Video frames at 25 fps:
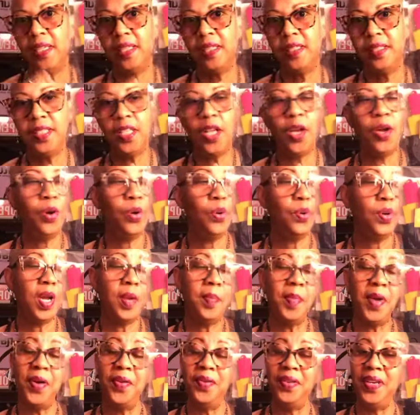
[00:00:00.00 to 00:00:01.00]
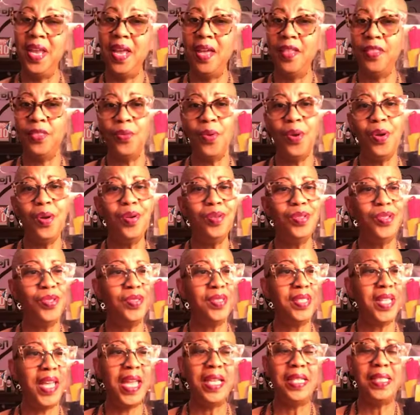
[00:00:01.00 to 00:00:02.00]
So come on now, throw on your
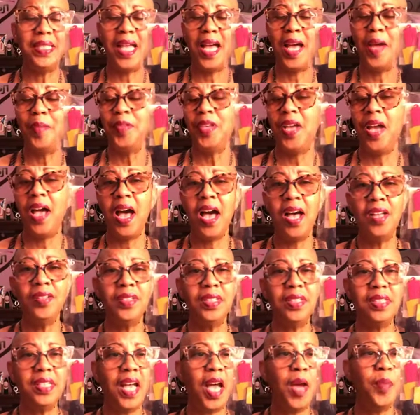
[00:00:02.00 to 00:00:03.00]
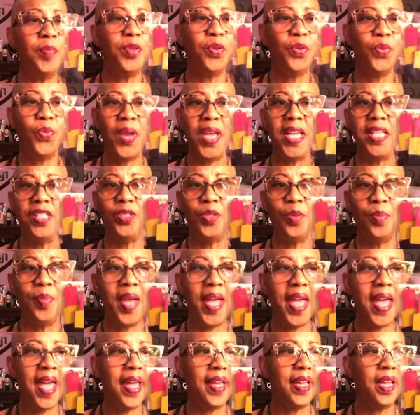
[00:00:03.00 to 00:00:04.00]
tank top, your halter top, your racer
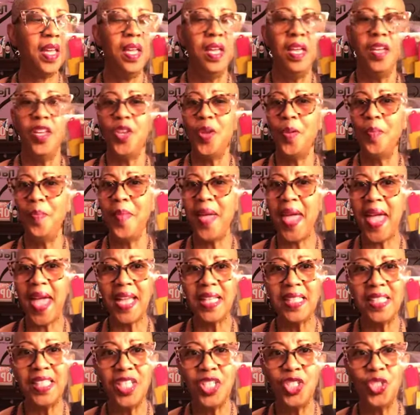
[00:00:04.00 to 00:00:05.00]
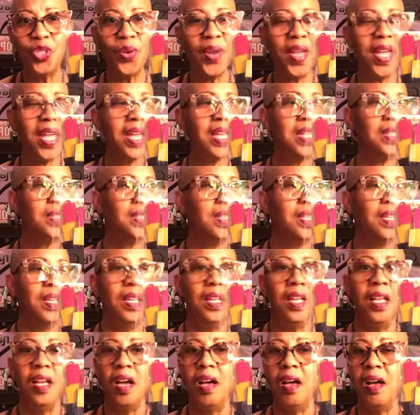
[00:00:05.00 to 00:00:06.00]
back, your maxi dress,
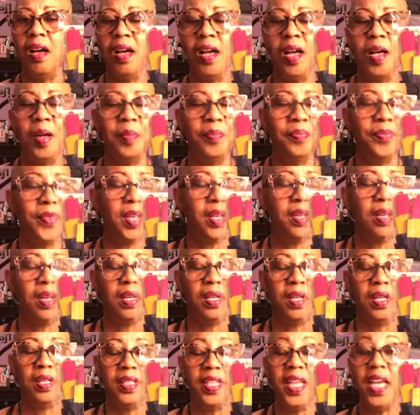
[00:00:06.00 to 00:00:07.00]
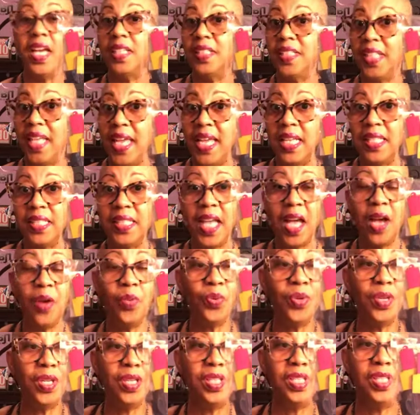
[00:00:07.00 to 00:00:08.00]
um, uh, yeah, tank top
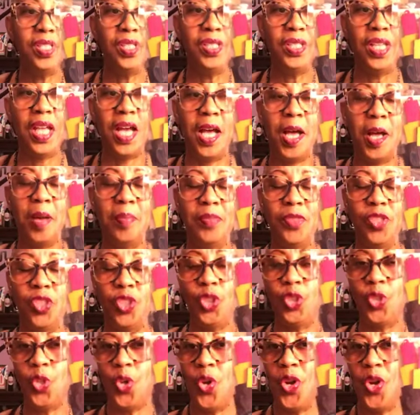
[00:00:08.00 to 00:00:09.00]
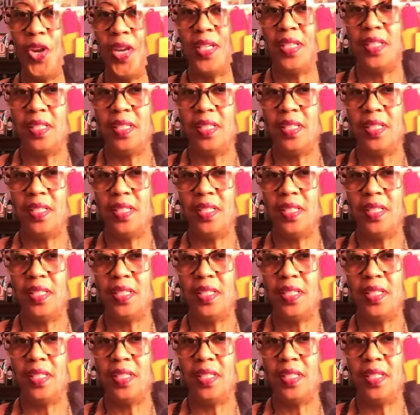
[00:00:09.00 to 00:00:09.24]
with a little um, short